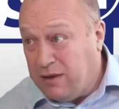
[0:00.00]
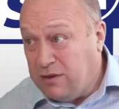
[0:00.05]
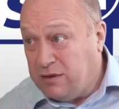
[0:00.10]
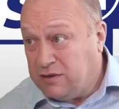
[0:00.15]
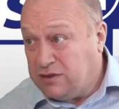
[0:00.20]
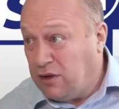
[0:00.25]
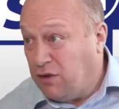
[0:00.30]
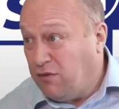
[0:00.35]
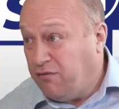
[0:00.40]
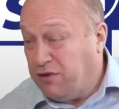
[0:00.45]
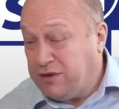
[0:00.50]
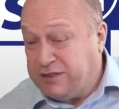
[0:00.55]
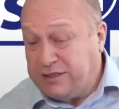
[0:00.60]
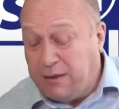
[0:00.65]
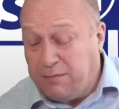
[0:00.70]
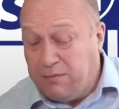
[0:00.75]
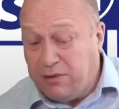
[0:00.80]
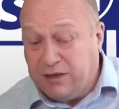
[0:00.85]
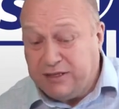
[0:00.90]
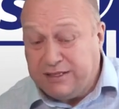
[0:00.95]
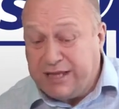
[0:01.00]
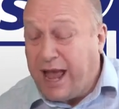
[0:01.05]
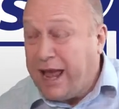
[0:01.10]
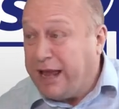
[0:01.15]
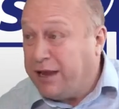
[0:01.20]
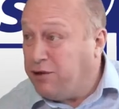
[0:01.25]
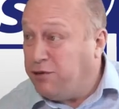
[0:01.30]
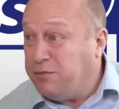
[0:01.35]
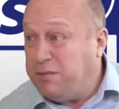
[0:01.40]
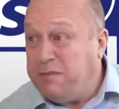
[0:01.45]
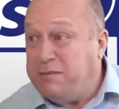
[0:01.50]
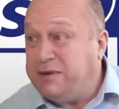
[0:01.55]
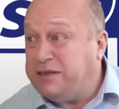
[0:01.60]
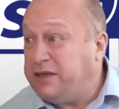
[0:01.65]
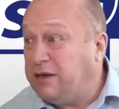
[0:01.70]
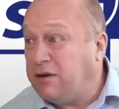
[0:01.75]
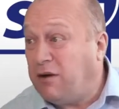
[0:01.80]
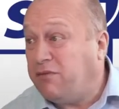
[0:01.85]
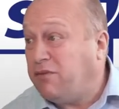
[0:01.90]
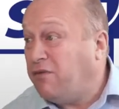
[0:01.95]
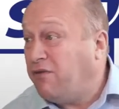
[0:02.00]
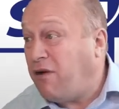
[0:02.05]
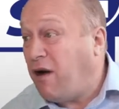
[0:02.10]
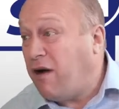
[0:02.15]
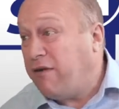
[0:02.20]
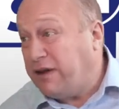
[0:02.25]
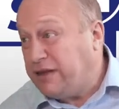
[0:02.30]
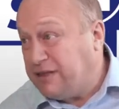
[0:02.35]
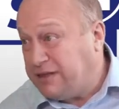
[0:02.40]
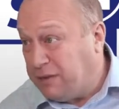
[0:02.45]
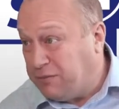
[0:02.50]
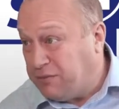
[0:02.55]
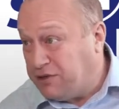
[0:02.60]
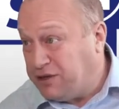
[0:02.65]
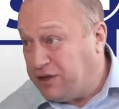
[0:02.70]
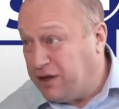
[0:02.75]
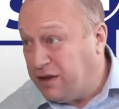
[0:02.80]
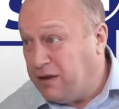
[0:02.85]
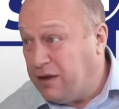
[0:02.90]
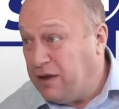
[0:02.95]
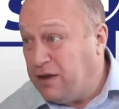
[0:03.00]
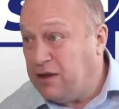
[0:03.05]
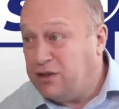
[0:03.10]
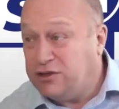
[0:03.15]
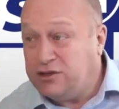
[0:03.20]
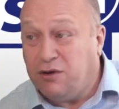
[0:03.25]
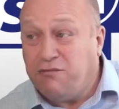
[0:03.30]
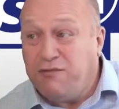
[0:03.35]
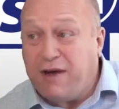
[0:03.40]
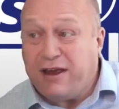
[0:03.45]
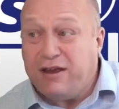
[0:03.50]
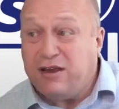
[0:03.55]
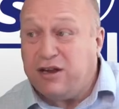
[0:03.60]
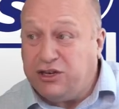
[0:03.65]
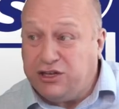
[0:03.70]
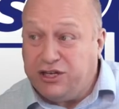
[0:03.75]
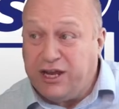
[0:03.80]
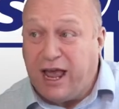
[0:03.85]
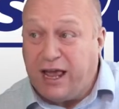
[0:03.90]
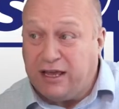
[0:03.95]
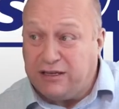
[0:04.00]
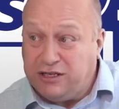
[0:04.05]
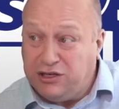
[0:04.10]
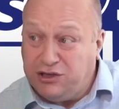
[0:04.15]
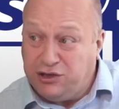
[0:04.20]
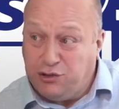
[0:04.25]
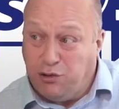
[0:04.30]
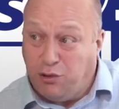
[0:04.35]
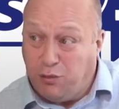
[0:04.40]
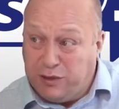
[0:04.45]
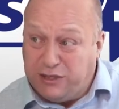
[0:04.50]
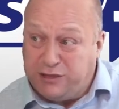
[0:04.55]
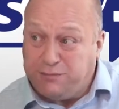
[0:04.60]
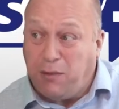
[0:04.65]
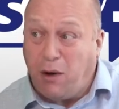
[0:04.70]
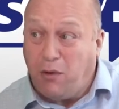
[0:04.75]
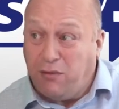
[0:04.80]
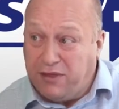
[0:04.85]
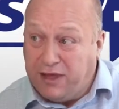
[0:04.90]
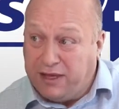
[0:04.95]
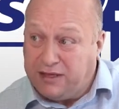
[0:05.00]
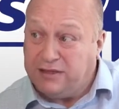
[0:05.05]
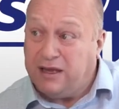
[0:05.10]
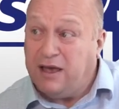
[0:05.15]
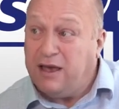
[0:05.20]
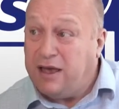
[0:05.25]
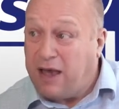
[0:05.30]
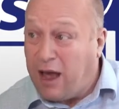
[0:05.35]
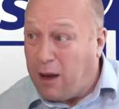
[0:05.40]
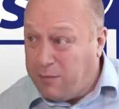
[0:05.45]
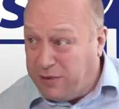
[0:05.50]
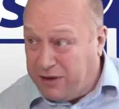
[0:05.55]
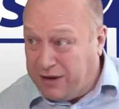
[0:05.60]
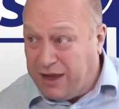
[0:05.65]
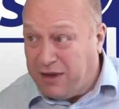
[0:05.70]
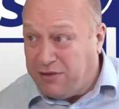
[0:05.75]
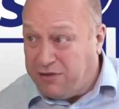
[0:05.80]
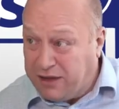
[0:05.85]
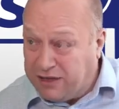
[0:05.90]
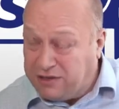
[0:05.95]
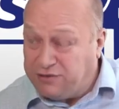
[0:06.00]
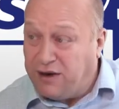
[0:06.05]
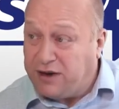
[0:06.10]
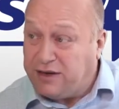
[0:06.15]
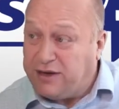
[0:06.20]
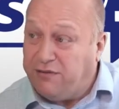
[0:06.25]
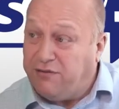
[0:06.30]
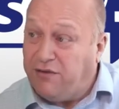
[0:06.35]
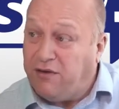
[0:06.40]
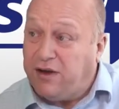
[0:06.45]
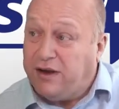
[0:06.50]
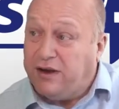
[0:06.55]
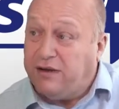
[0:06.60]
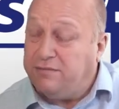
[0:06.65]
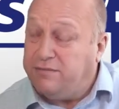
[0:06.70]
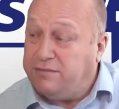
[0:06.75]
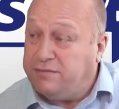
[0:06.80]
So, for example, a tag could be missing off a fire extinguisher. So regular checks ensure we spot this and we can get things rectified.